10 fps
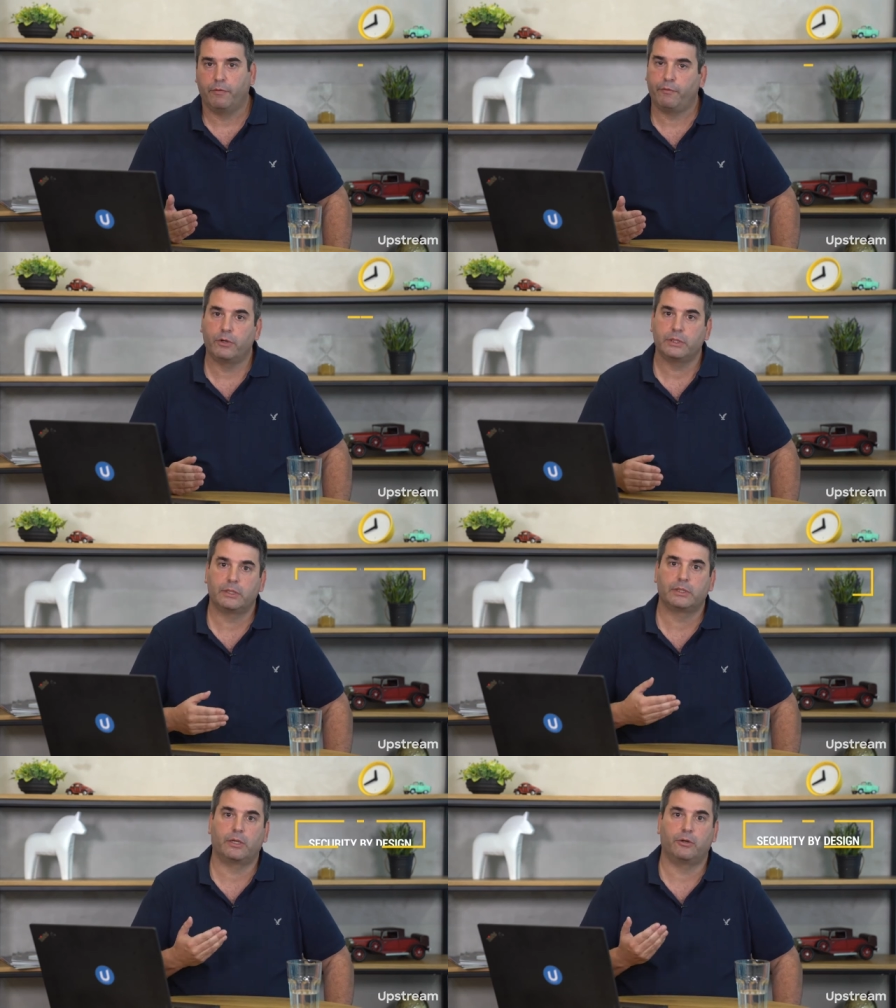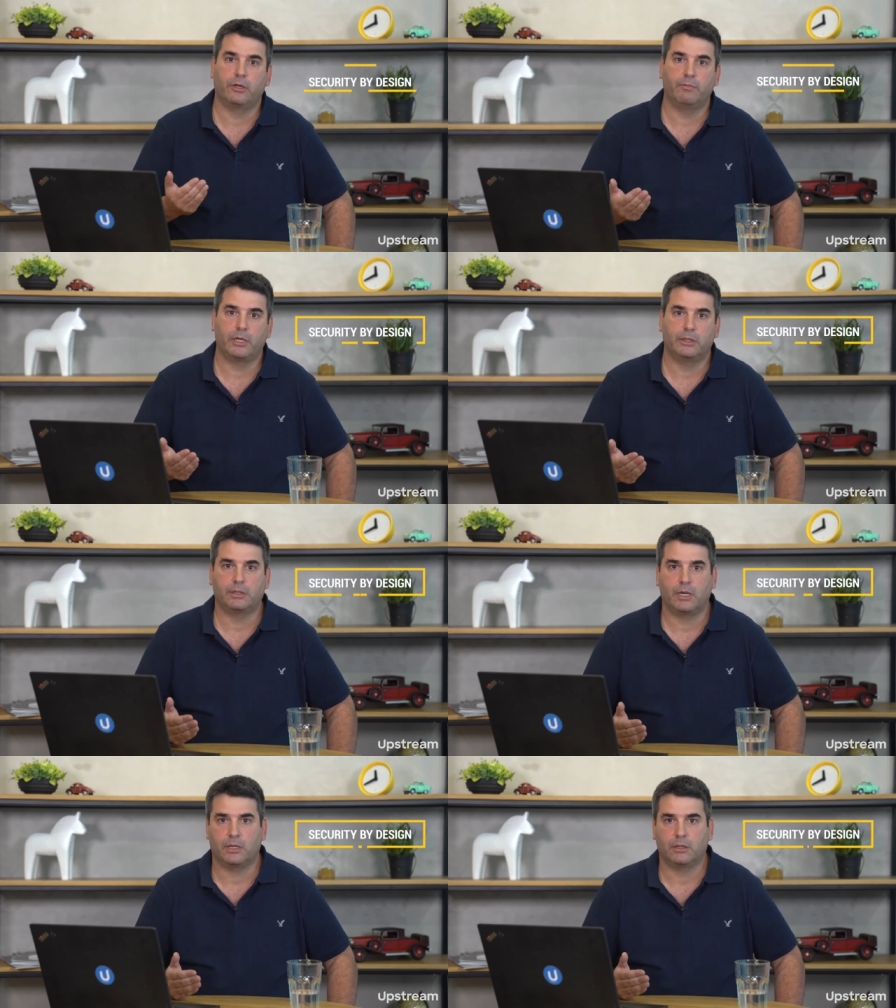First is security by
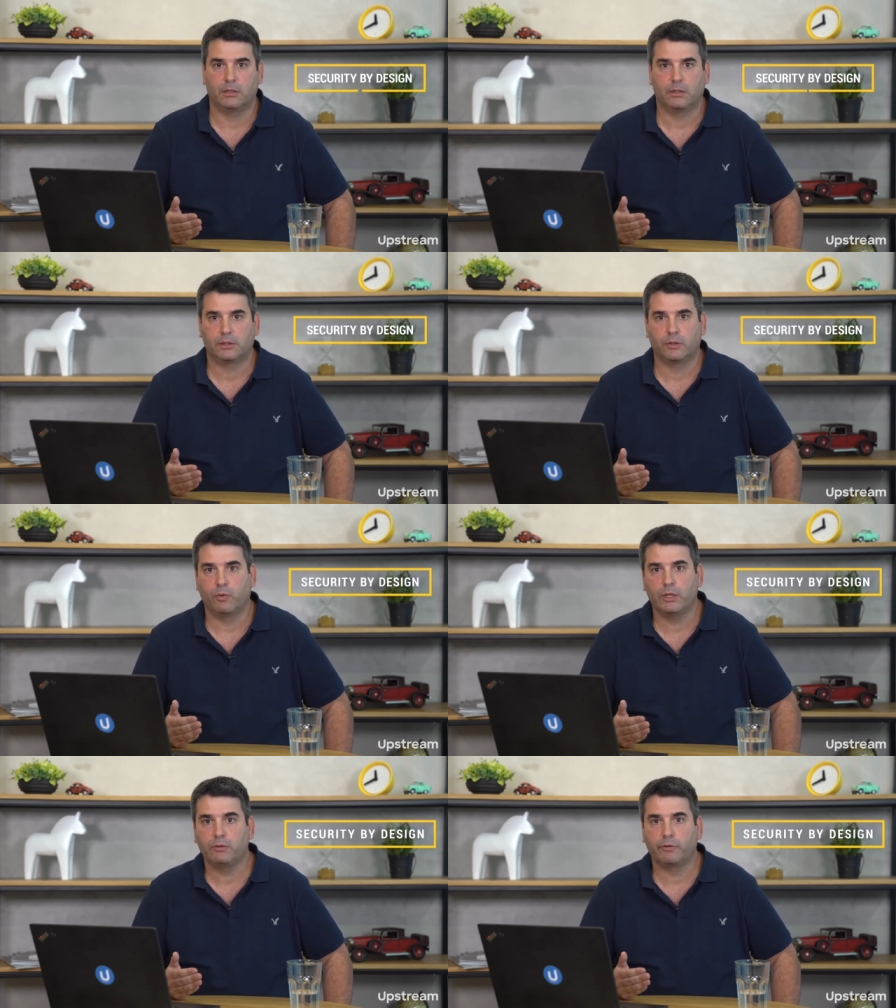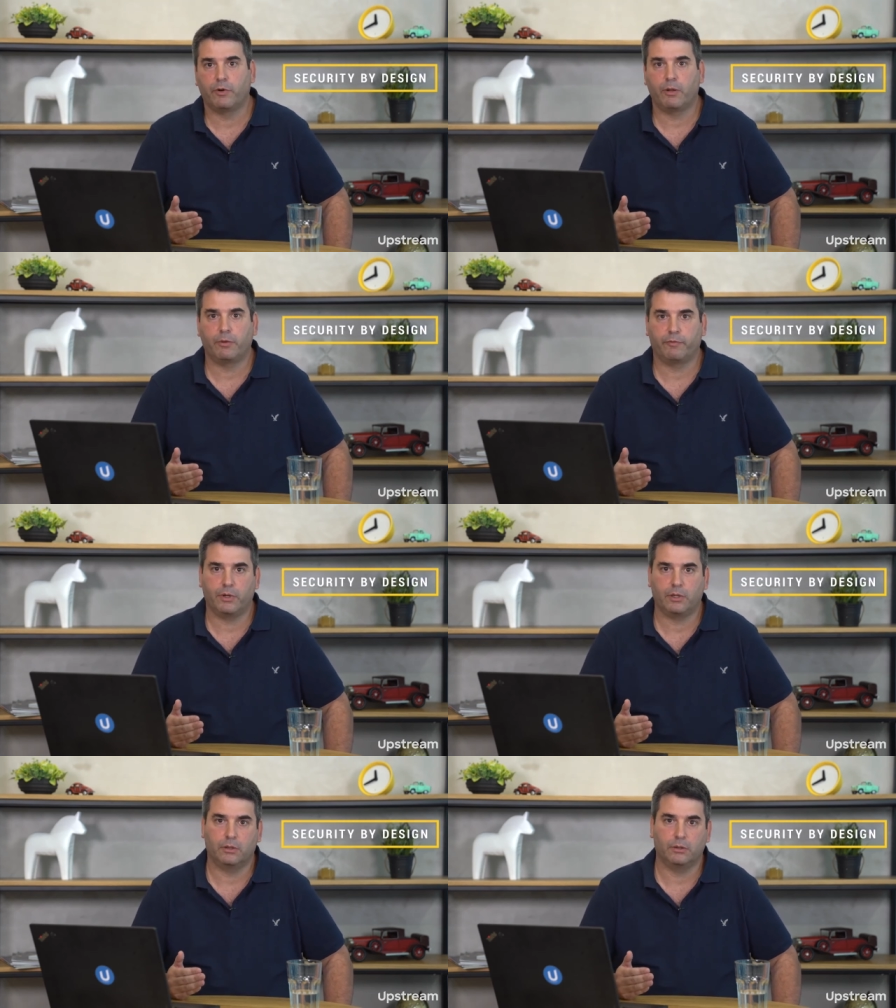design. So when you develop the
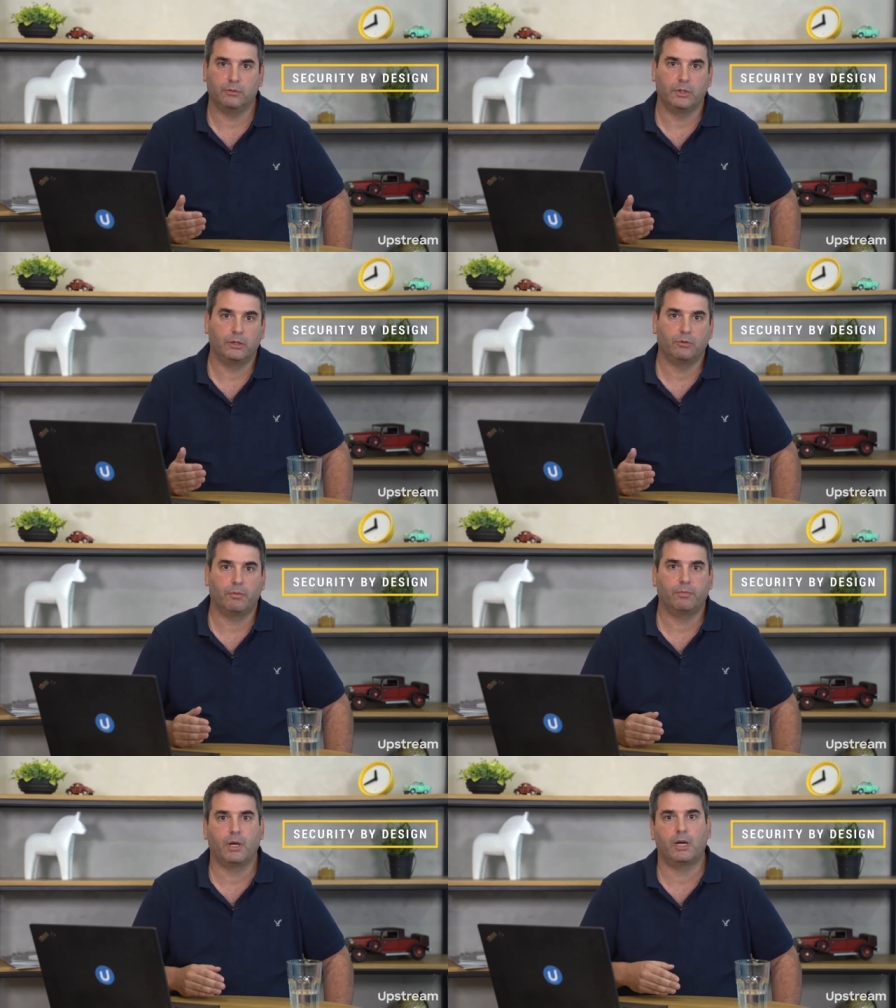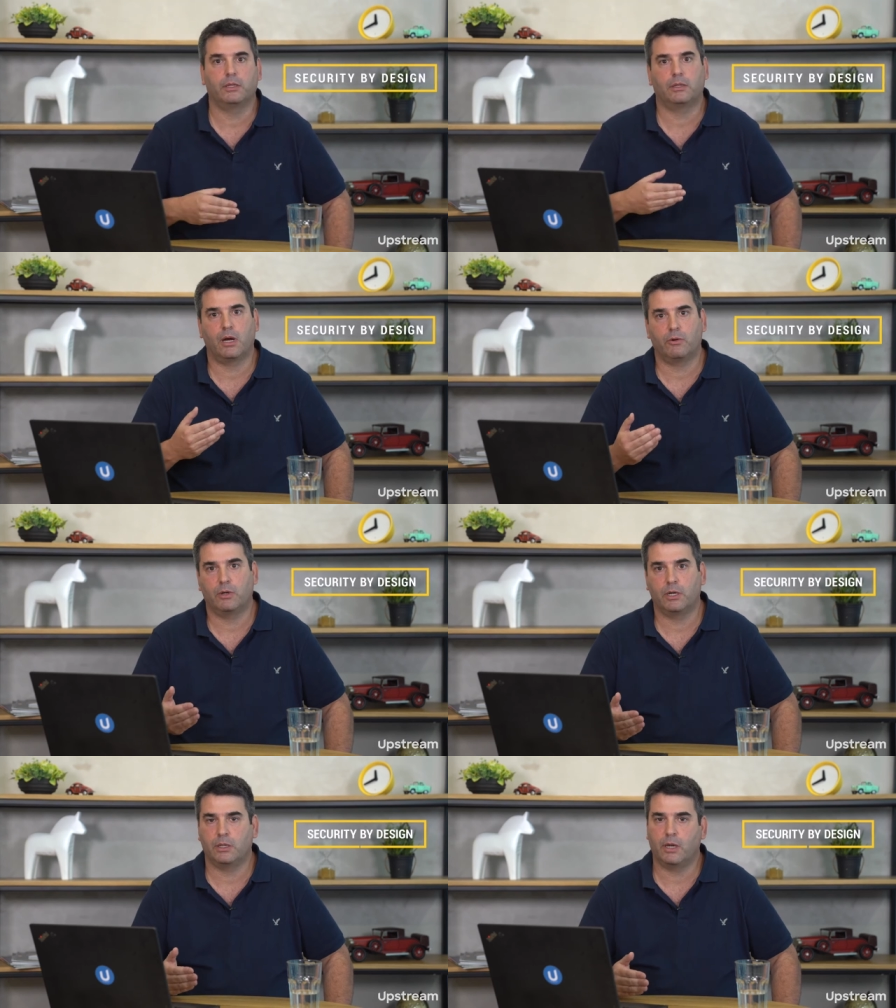vehicle, you need to apply
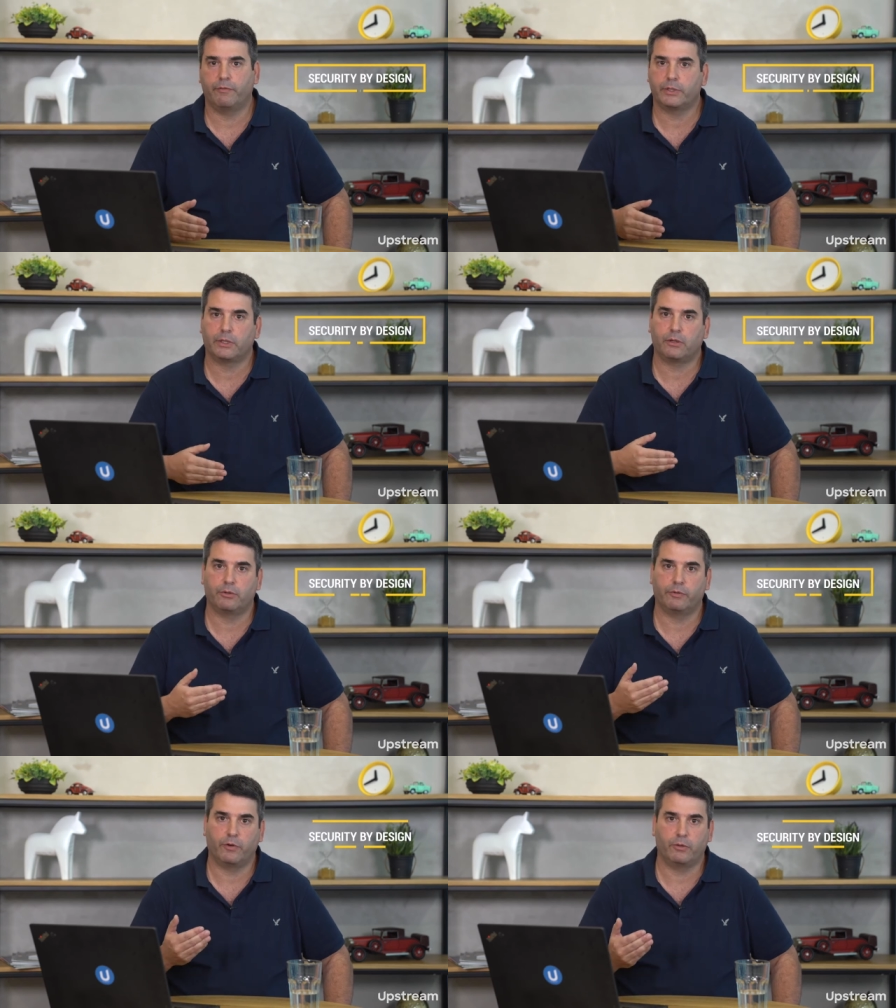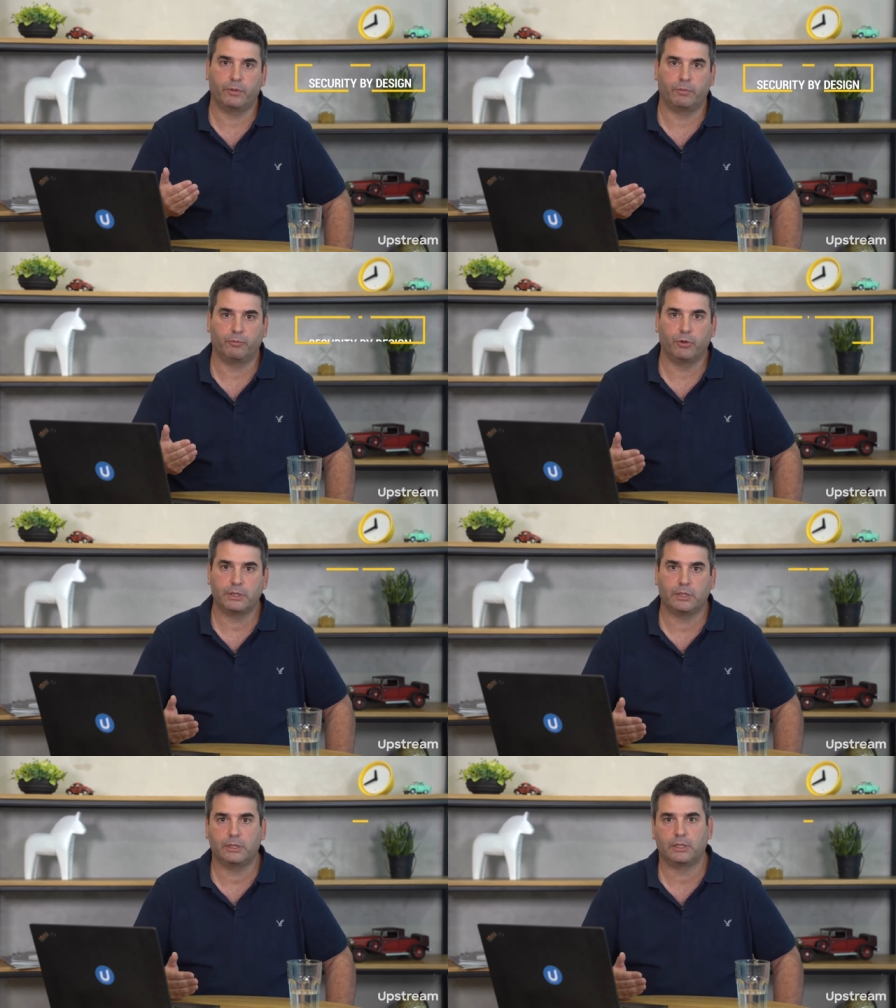TARA and have a secure development
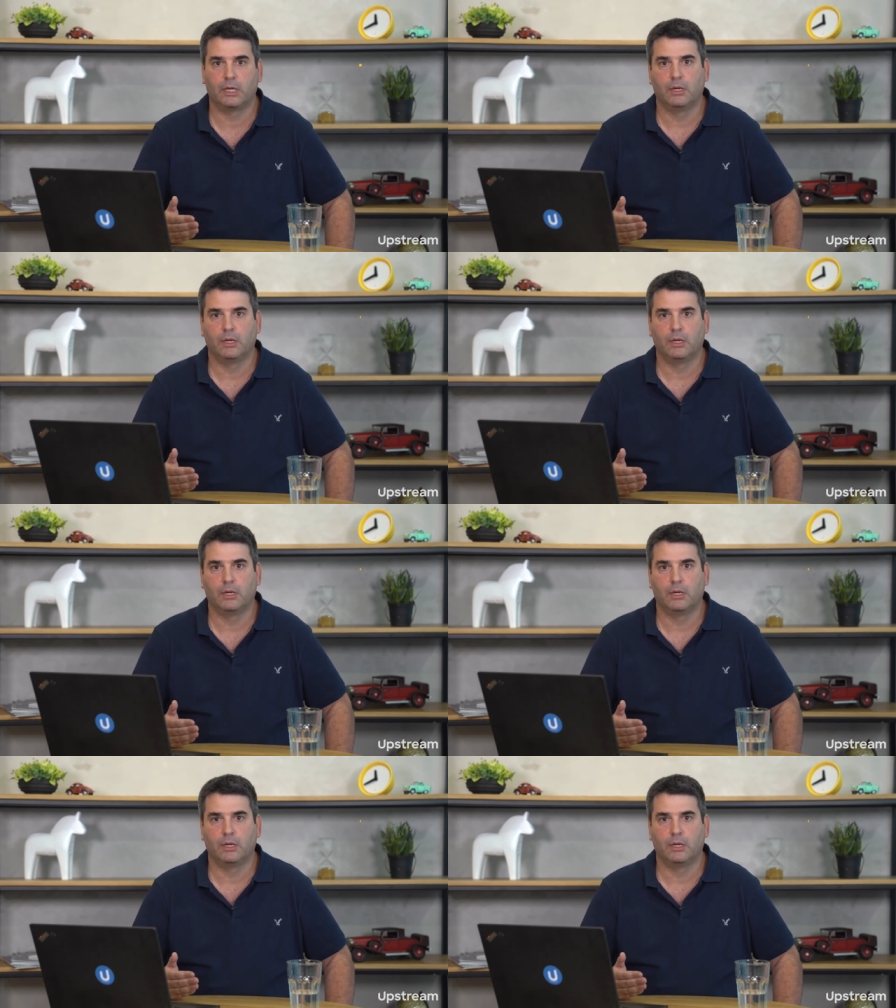process,